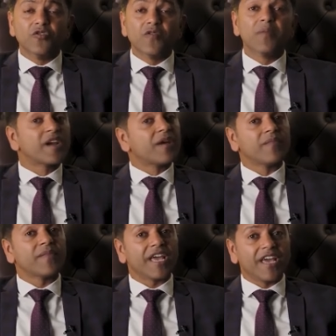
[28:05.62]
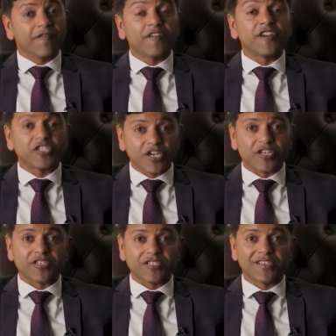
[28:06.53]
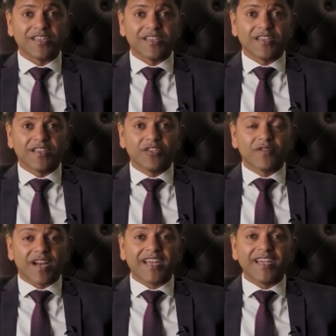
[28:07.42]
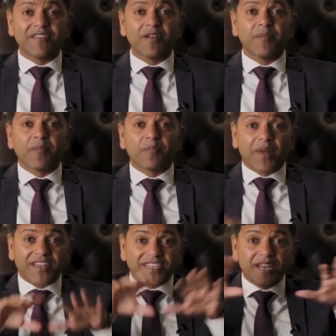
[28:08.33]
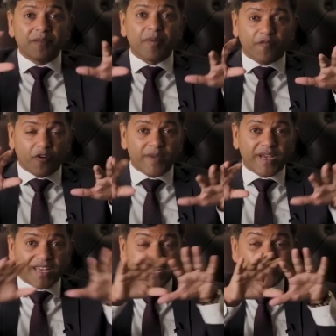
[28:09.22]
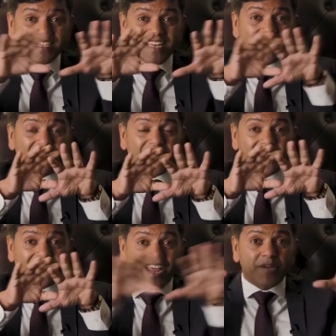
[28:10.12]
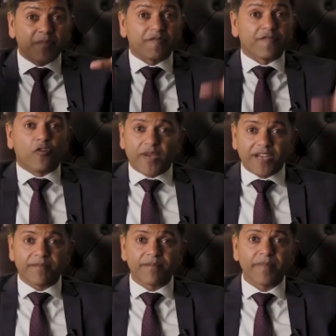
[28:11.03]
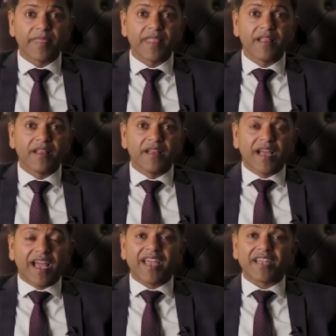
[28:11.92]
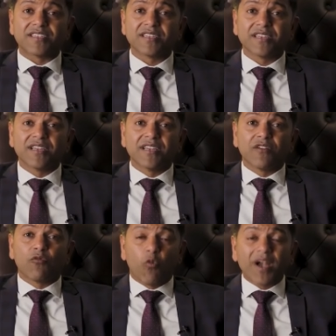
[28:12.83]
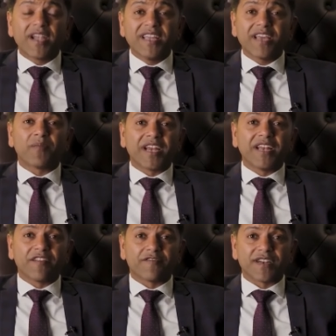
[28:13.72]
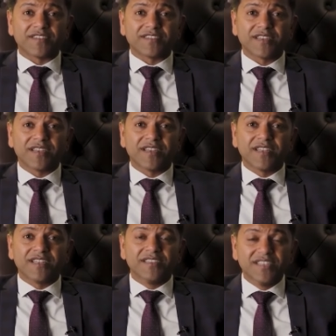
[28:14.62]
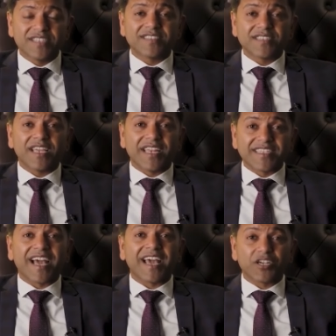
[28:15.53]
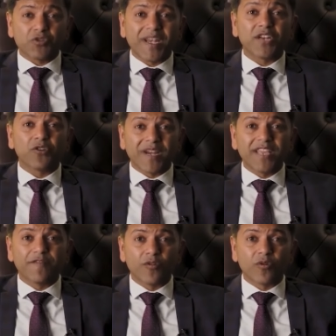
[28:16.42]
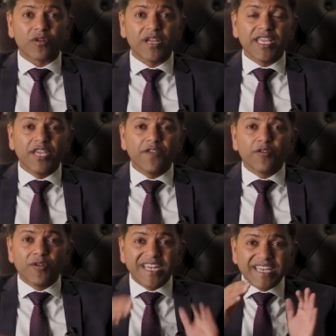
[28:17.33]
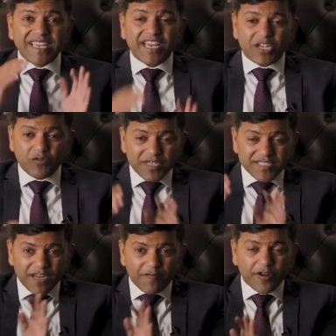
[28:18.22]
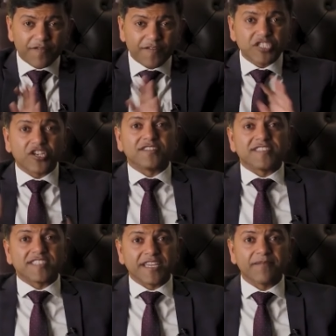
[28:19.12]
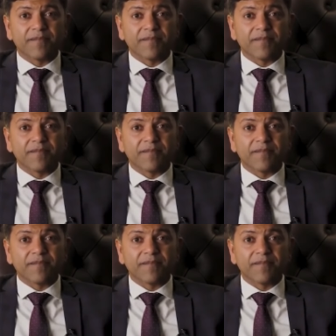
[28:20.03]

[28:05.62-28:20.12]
will become efficient. Your ID will be platinum performing, next level rank performing. And one year, my dear friends, this entire 2024, if you dedicate yourself for efficiency,